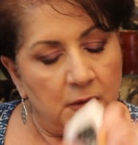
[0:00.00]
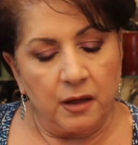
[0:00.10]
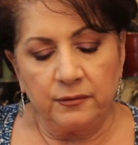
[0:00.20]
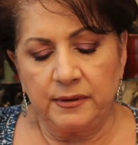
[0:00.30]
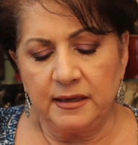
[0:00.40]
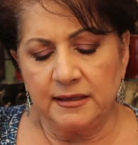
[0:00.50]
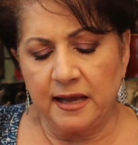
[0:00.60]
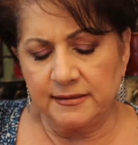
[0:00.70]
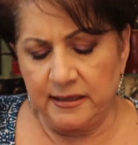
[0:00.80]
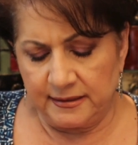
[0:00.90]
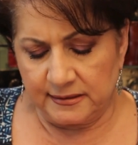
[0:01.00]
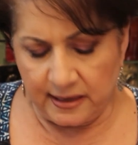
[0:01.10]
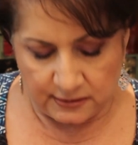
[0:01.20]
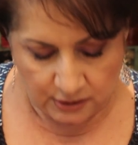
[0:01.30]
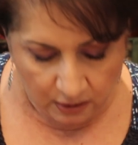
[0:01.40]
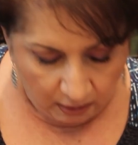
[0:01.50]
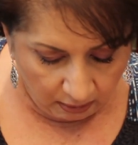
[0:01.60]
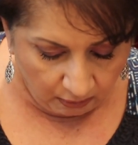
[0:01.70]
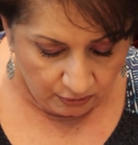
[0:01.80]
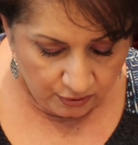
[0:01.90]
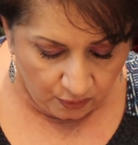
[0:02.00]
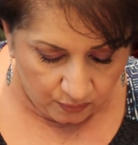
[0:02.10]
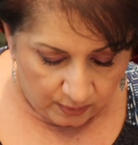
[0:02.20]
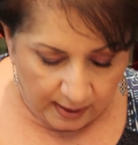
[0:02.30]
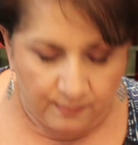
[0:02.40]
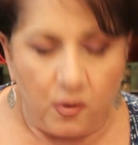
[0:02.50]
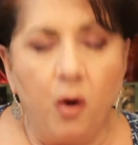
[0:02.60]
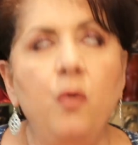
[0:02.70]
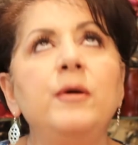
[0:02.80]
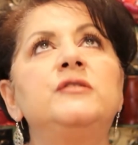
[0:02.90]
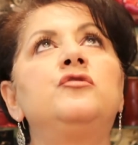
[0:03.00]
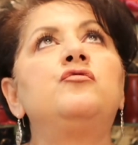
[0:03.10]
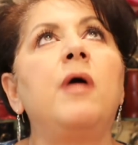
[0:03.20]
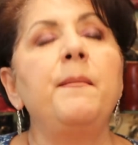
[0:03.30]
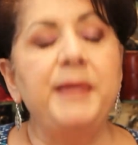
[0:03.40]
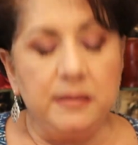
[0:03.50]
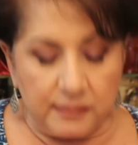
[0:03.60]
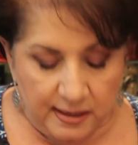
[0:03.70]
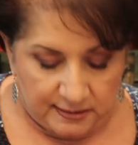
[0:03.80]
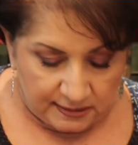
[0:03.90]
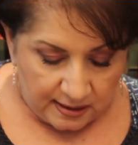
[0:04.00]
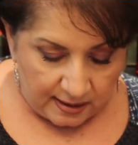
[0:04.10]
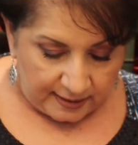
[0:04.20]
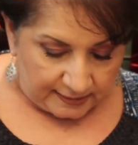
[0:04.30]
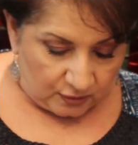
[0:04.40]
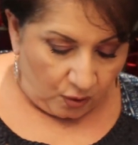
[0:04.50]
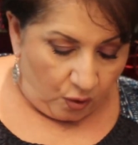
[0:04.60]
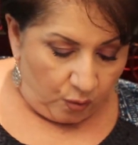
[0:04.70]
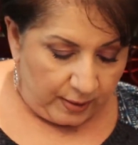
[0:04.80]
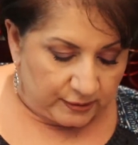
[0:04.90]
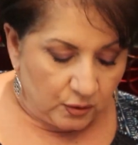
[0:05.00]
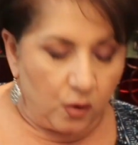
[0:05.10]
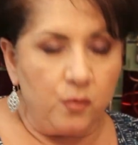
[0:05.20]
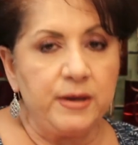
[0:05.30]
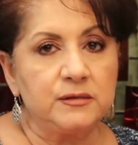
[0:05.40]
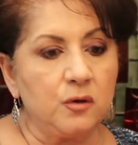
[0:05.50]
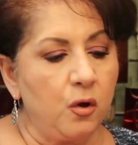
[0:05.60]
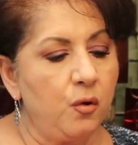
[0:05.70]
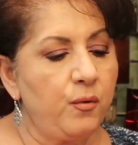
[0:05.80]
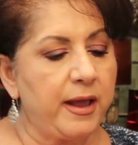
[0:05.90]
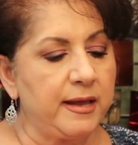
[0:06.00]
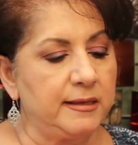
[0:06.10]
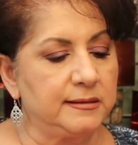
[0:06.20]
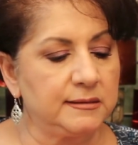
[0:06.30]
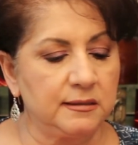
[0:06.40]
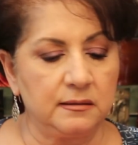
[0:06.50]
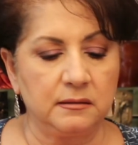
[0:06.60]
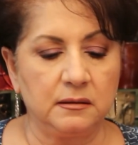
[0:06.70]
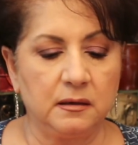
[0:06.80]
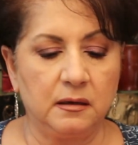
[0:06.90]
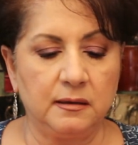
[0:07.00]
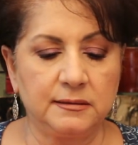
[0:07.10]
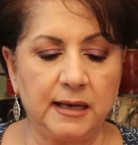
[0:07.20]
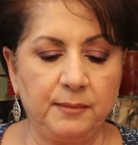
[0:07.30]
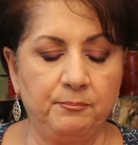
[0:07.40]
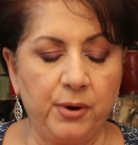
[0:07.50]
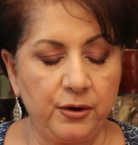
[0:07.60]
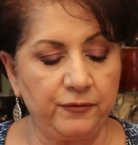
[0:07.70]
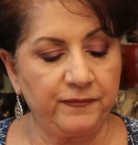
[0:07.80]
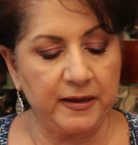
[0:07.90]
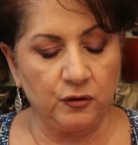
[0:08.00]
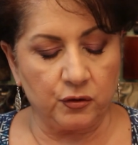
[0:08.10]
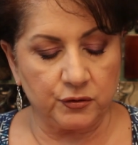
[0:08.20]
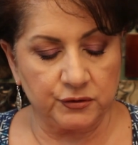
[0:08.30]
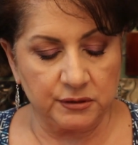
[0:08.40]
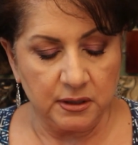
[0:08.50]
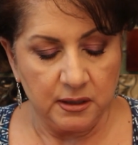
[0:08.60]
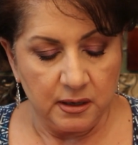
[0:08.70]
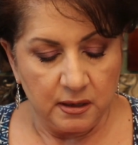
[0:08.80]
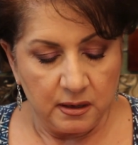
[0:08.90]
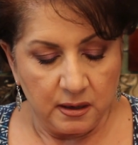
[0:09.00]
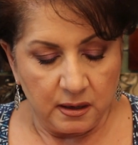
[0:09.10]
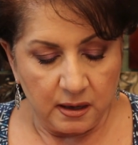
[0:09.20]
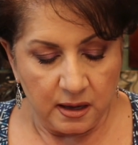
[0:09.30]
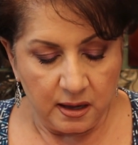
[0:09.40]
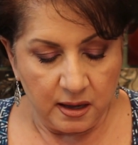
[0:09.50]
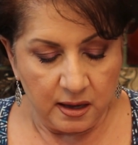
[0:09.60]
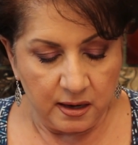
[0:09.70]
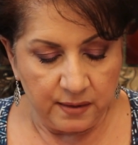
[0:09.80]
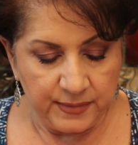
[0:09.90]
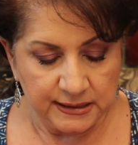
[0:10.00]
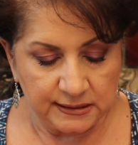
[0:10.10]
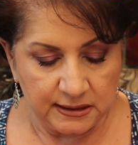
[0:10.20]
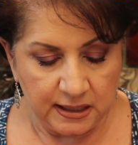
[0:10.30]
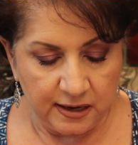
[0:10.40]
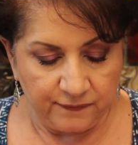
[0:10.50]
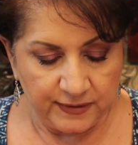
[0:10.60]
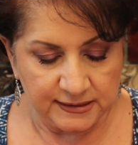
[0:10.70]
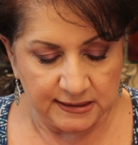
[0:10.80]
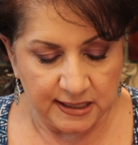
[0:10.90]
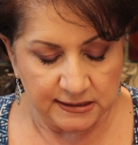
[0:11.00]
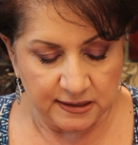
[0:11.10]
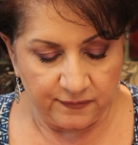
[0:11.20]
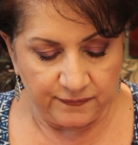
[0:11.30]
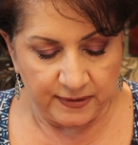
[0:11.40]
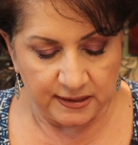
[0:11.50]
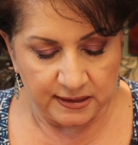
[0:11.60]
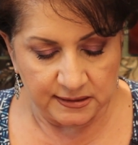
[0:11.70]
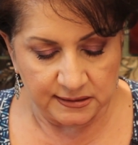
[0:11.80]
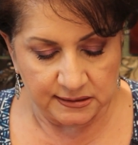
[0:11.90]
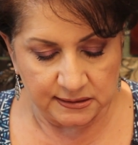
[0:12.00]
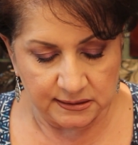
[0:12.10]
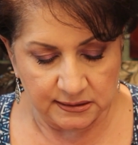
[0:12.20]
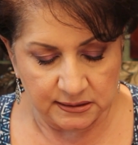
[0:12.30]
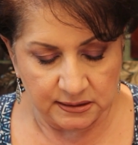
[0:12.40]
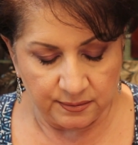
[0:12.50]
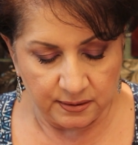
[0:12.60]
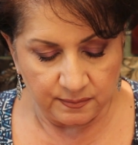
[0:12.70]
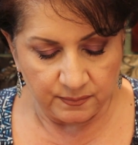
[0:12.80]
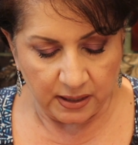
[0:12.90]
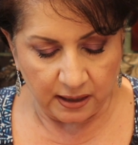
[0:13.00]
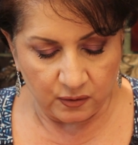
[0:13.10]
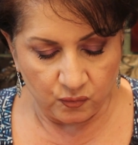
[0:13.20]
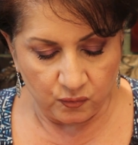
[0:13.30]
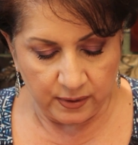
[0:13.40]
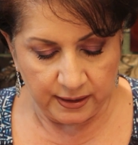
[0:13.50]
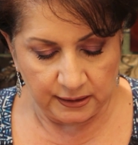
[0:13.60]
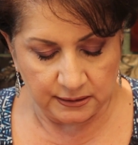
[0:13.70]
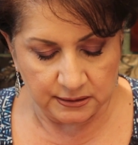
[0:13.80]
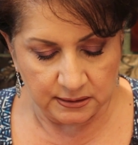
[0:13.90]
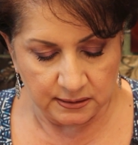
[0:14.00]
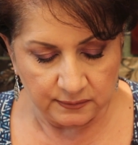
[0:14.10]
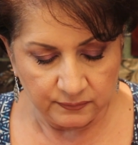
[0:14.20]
I don't think it has any scent. Oh no, I'm always dropping things, guys. Always, always, always. It's like Butterfingers. Let me see if it says if it's black and white,